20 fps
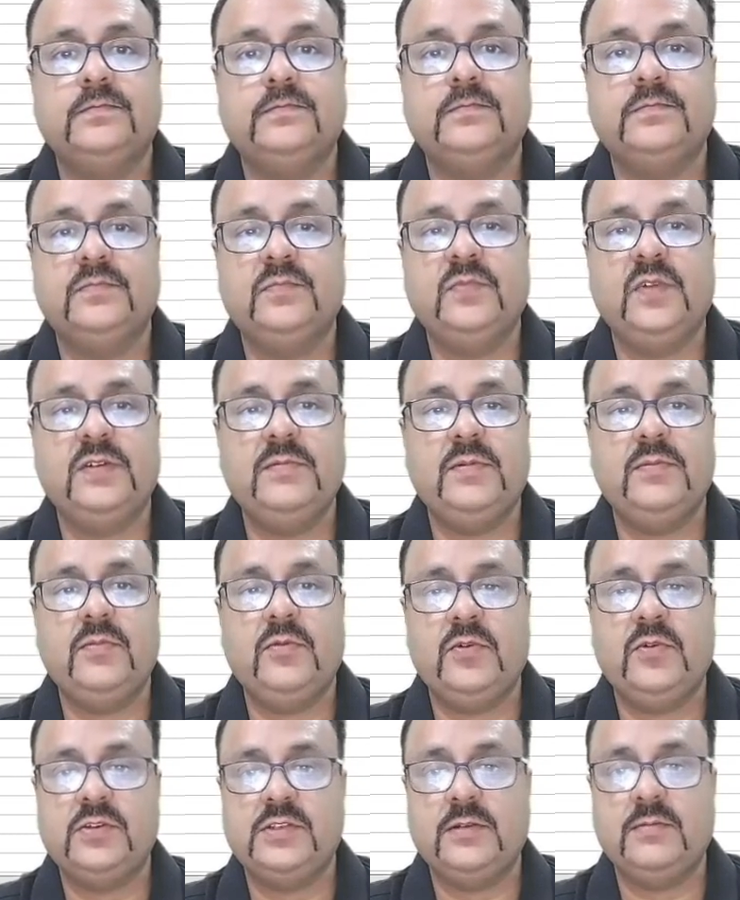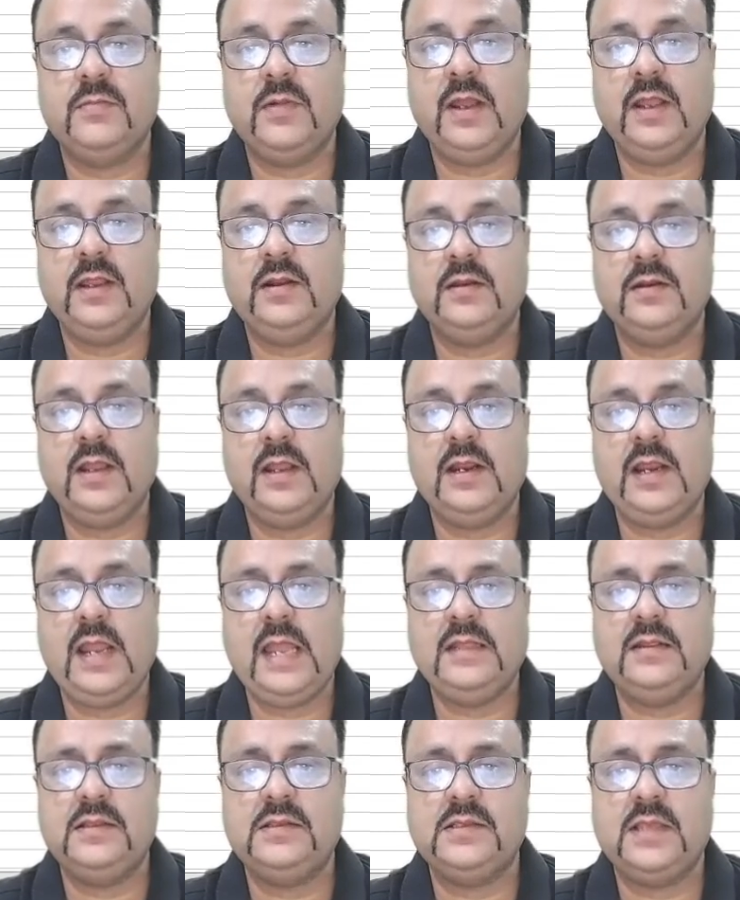Let me put some icon. I
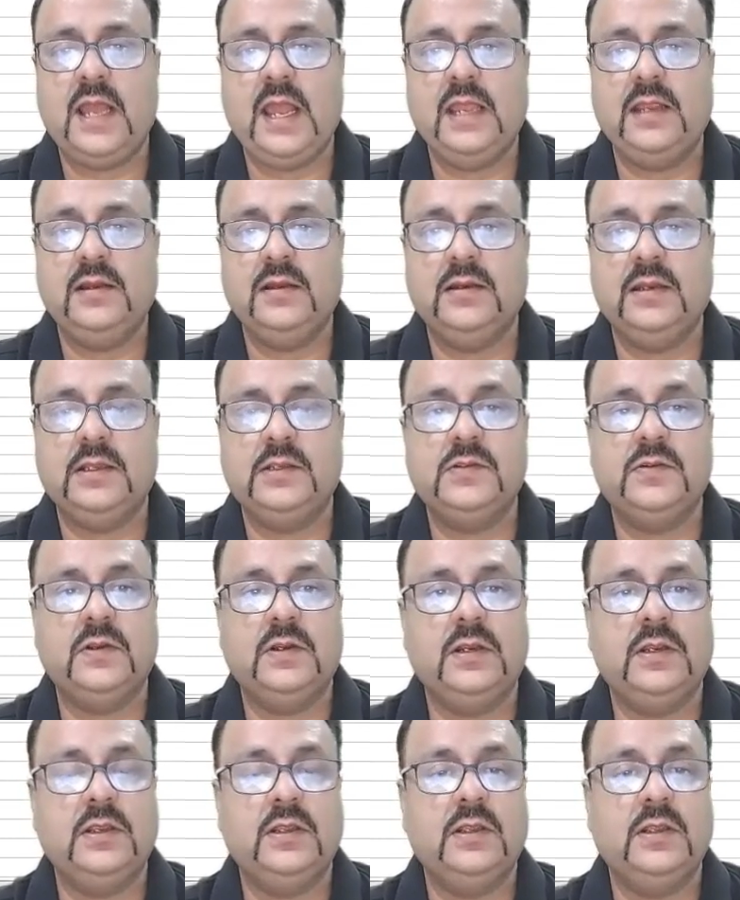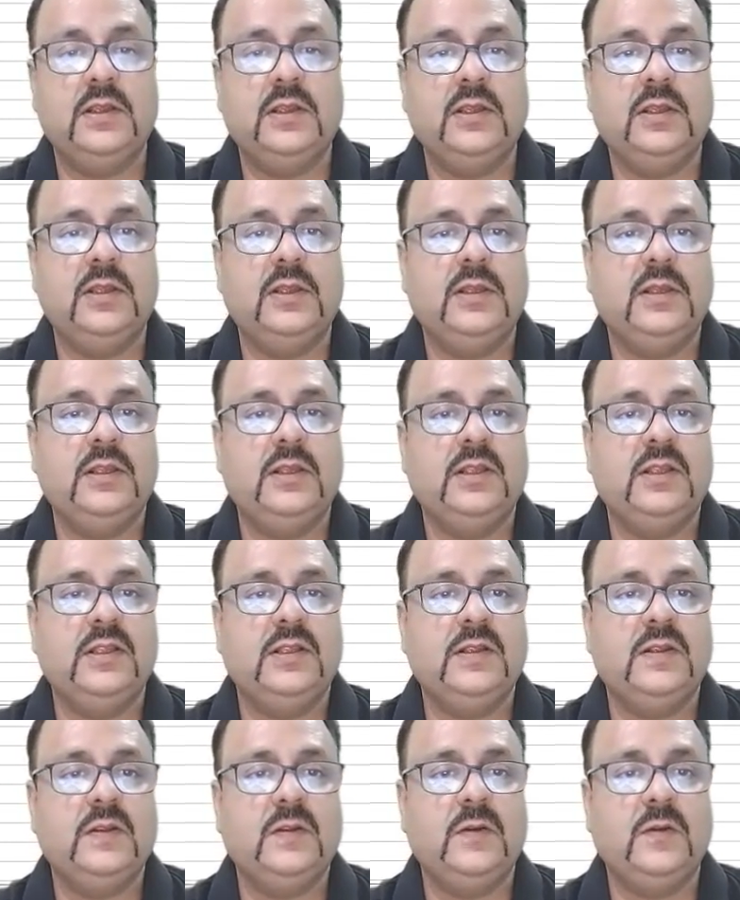like this icon actually.
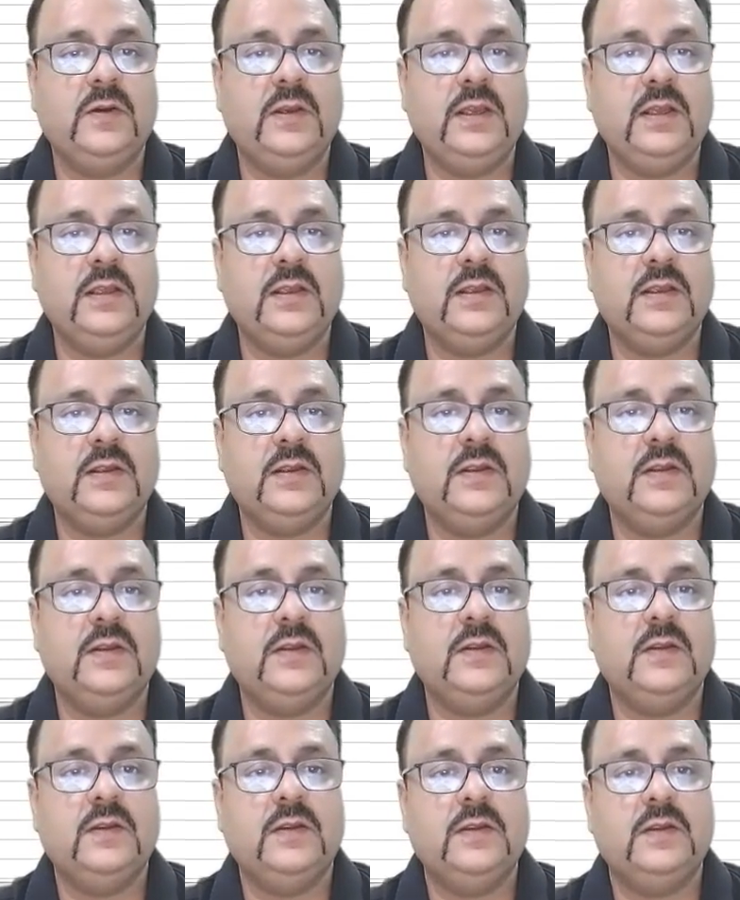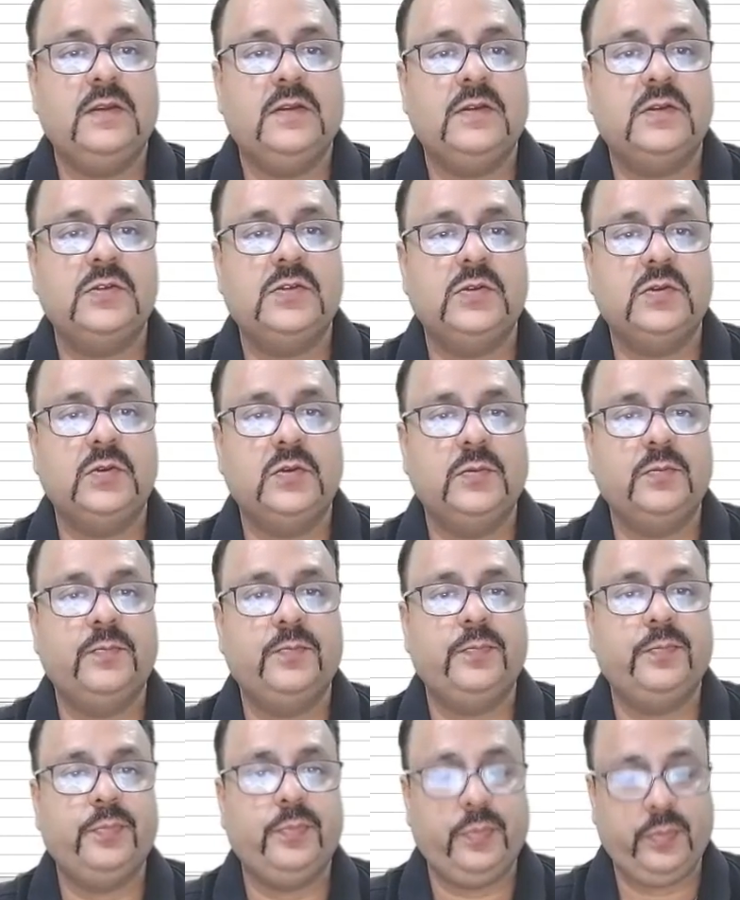Okay, so
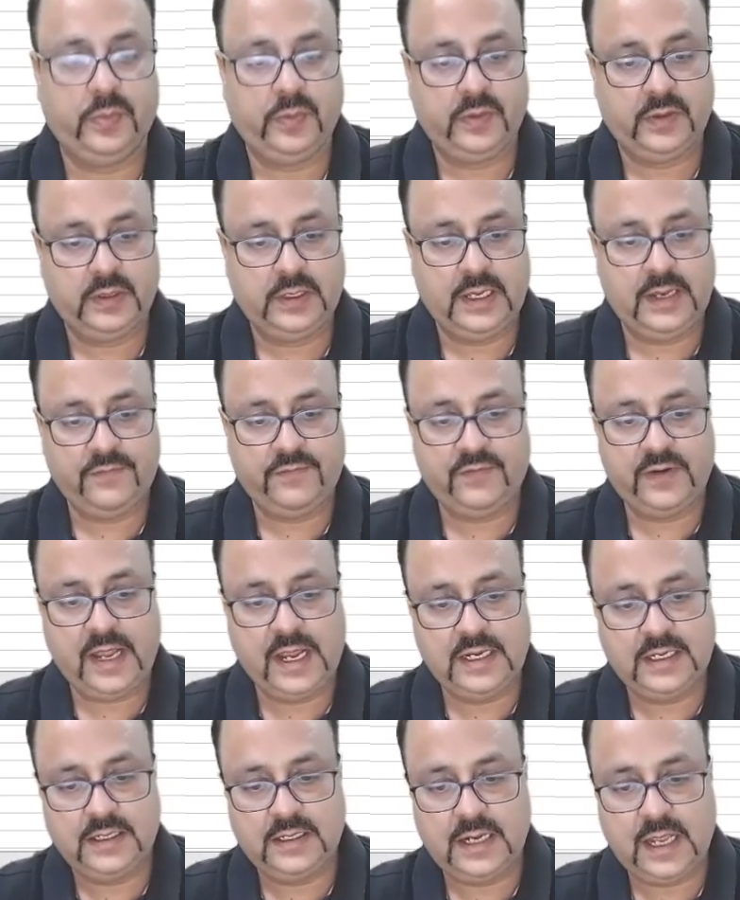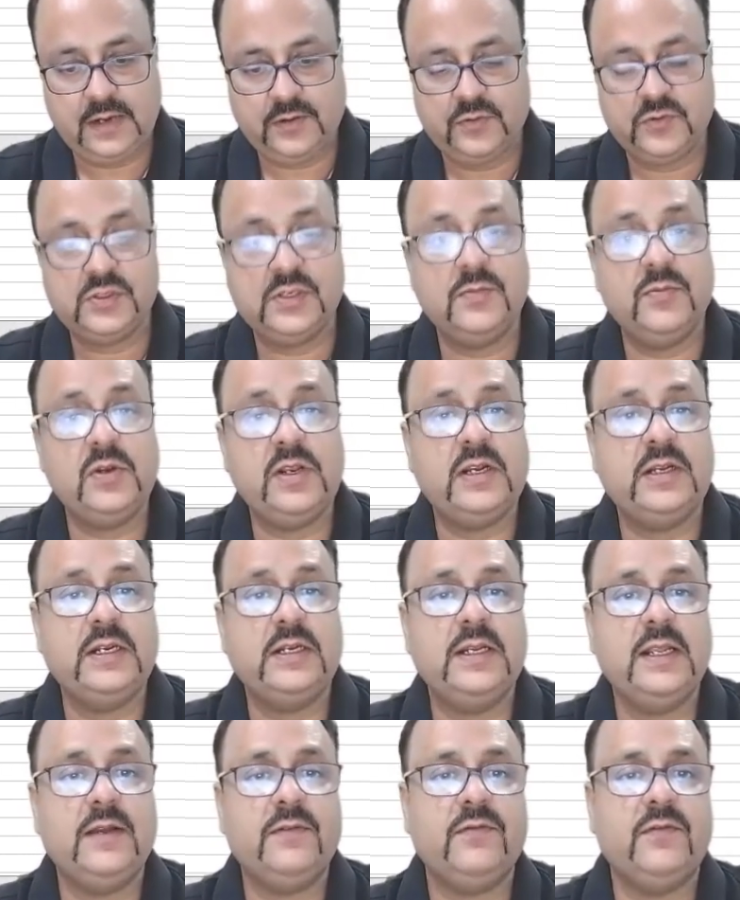F9, to simulate it,
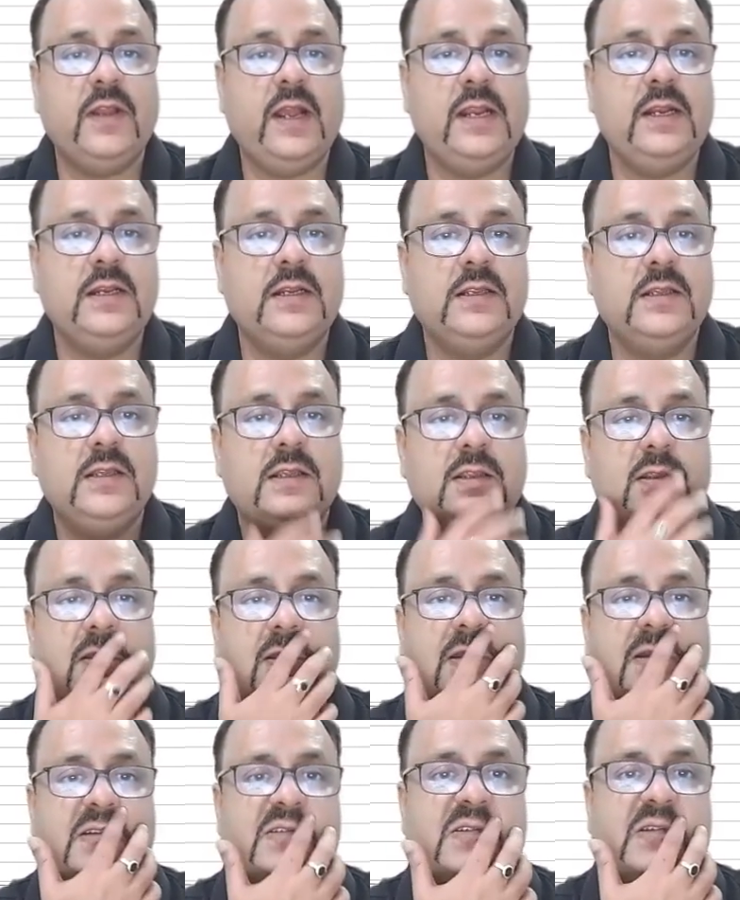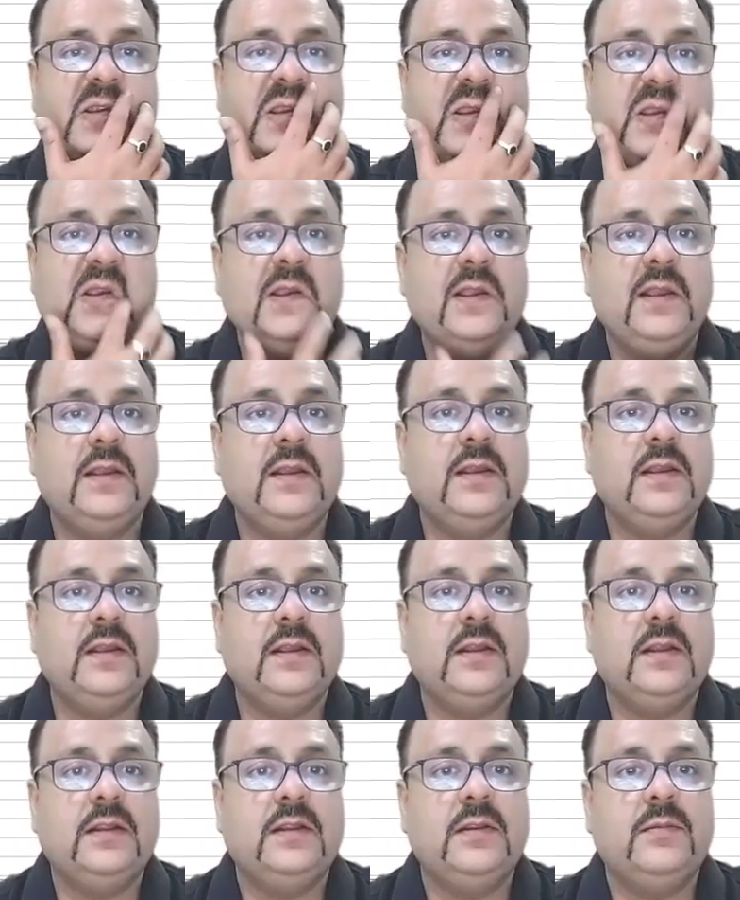F9, you can see
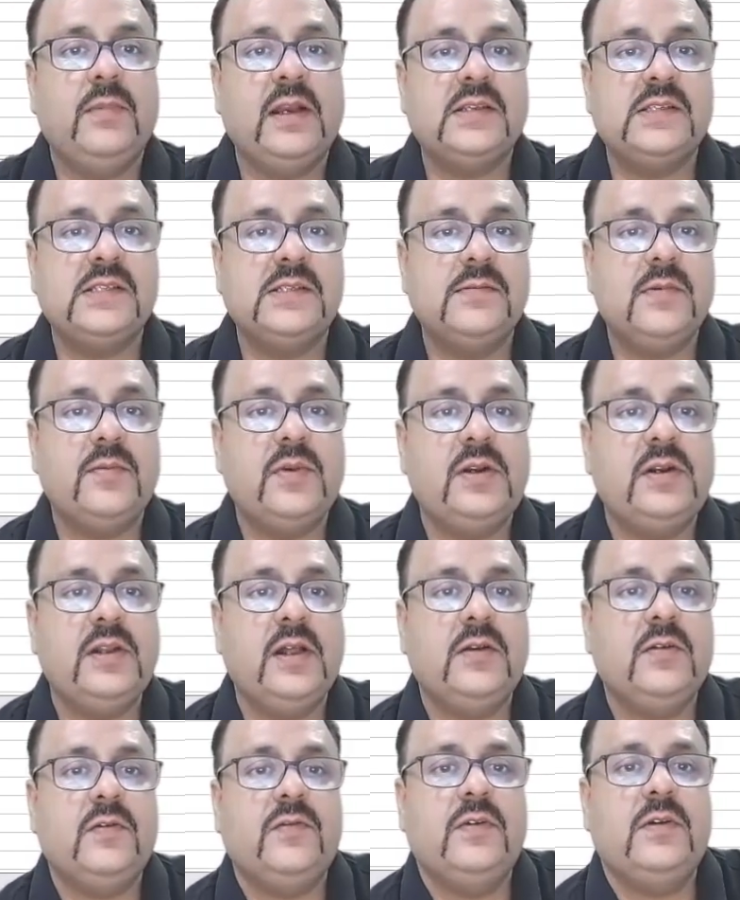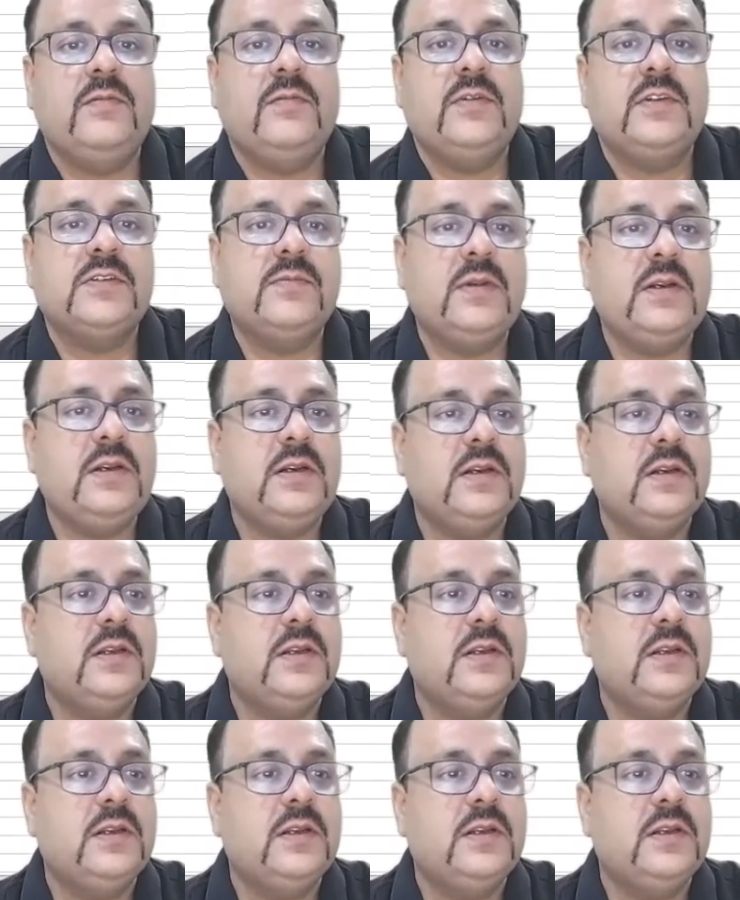maximum return of investment